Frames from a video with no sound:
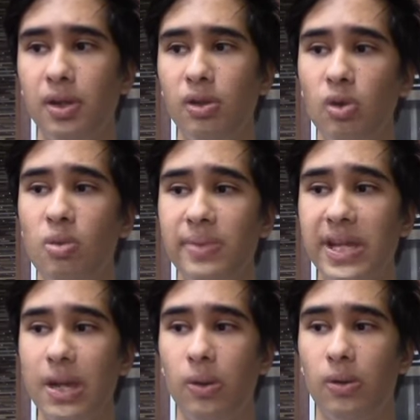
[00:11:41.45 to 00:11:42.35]
local
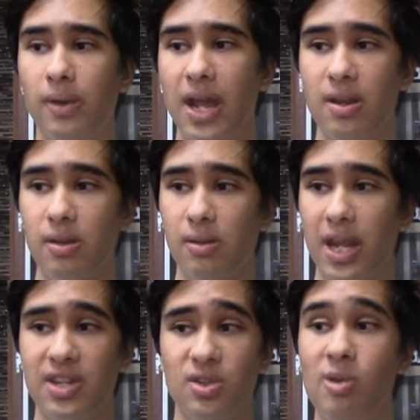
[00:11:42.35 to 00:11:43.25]
meat and
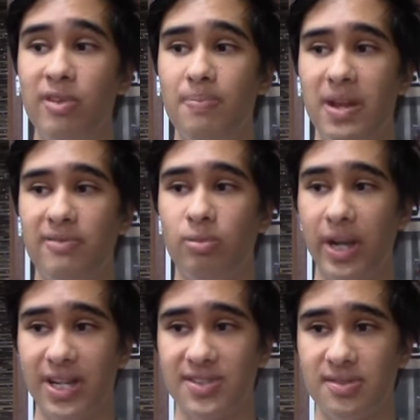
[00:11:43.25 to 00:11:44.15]
it's over a bed of
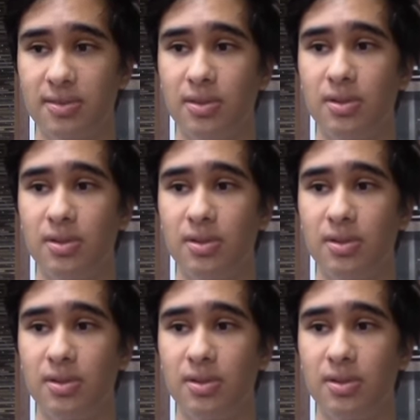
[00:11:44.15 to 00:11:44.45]
rice.